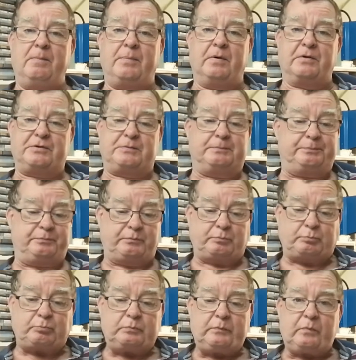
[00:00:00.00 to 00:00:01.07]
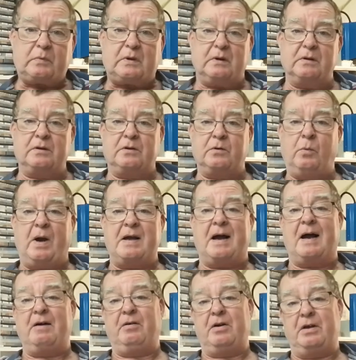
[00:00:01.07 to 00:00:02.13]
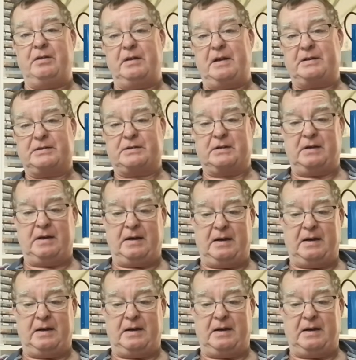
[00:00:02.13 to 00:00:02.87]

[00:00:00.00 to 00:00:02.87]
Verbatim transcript: But the way I learned this,